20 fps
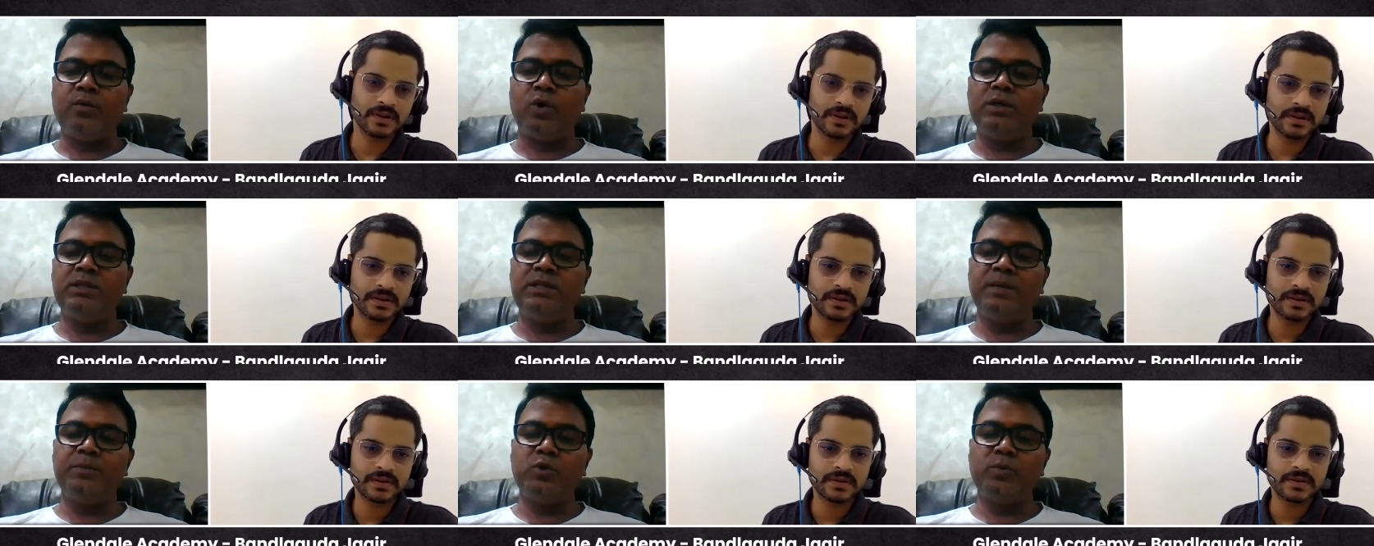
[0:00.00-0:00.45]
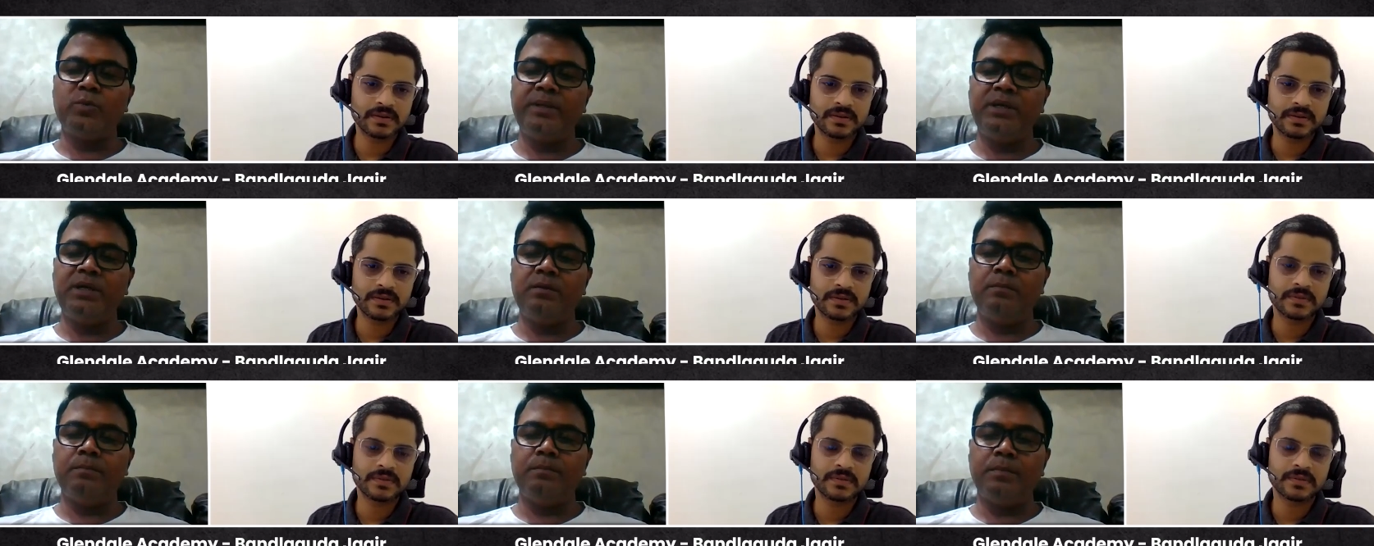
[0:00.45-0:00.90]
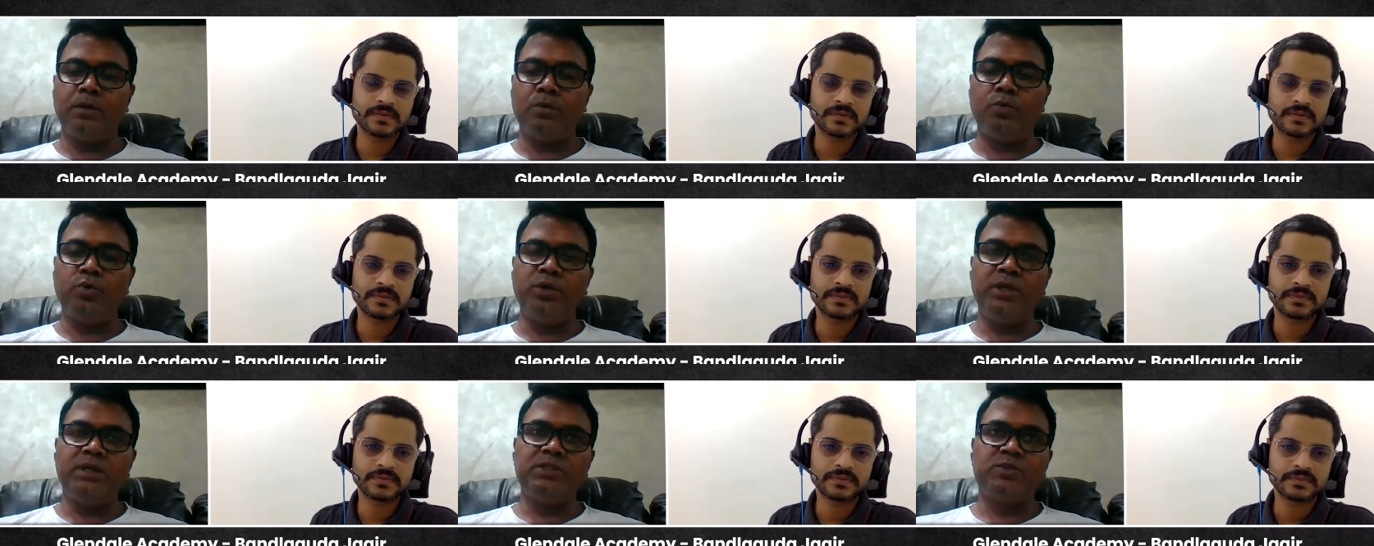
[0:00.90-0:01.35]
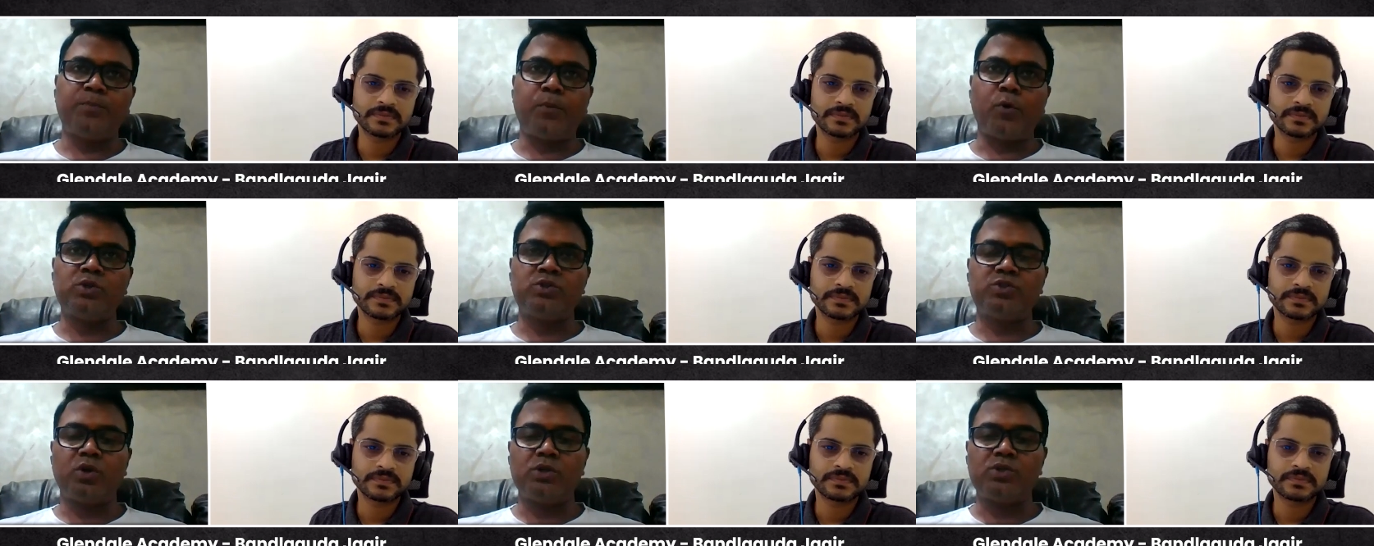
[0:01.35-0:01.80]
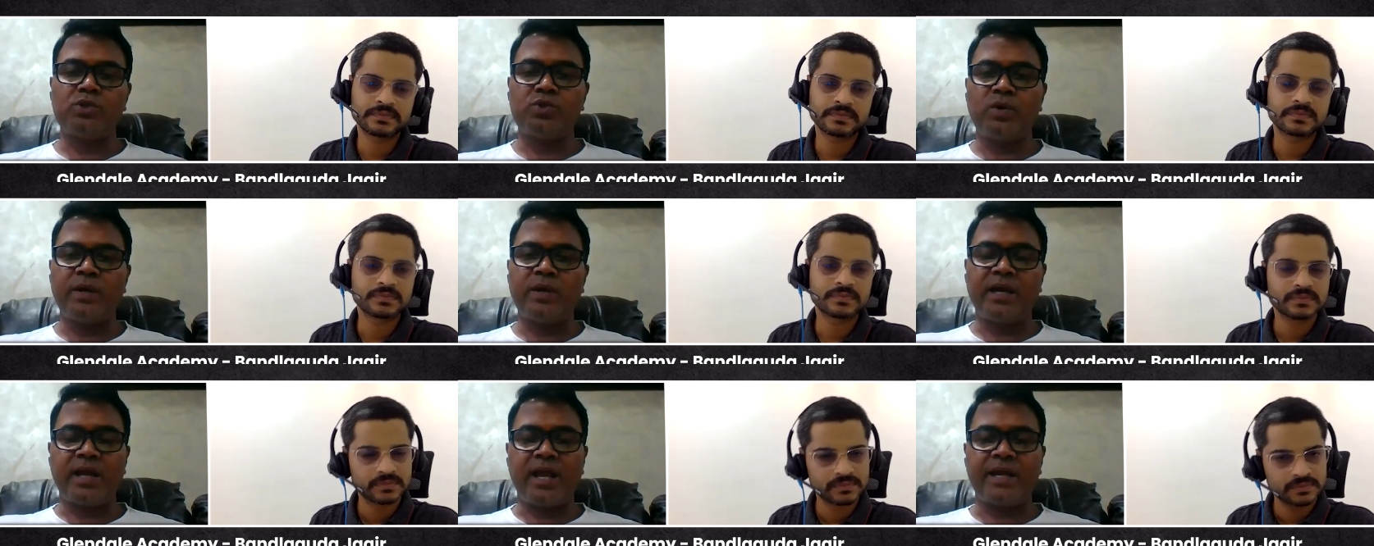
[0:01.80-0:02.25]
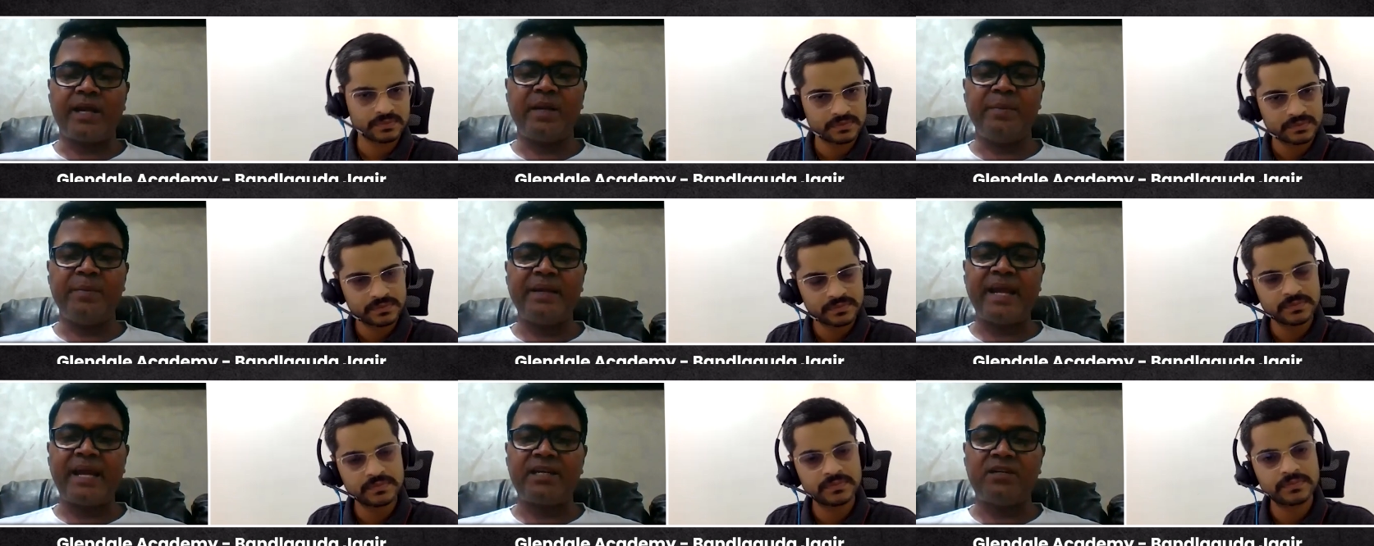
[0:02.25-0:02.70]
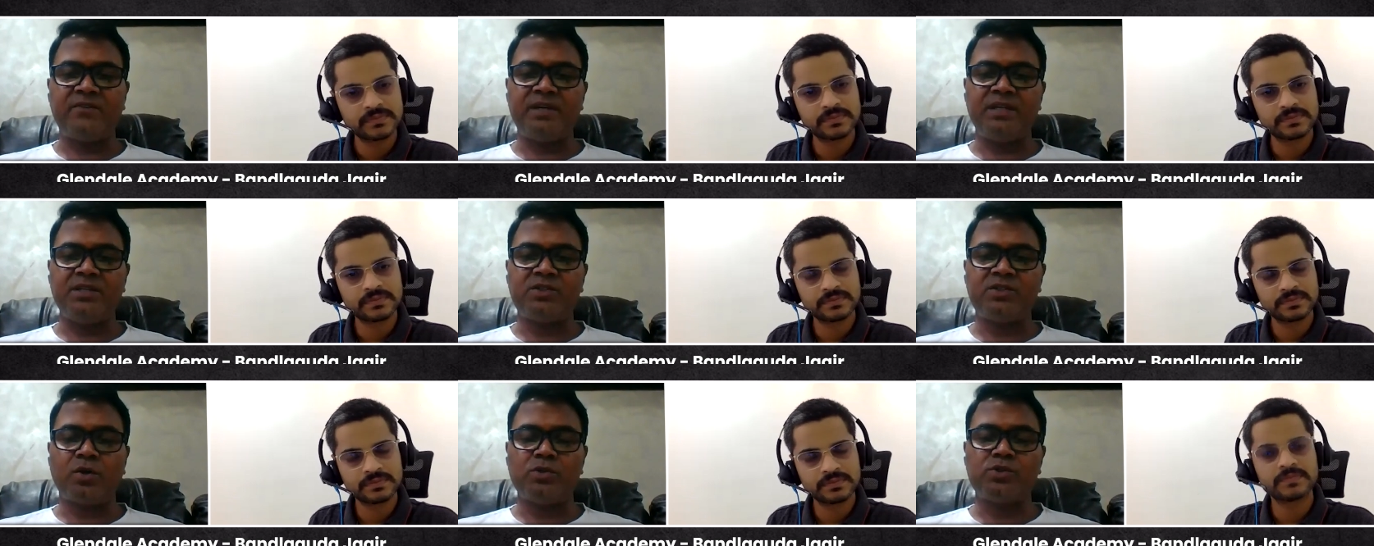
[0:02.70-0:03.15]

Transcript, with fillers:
Speaker 1: want them to be doing sports also, academic activities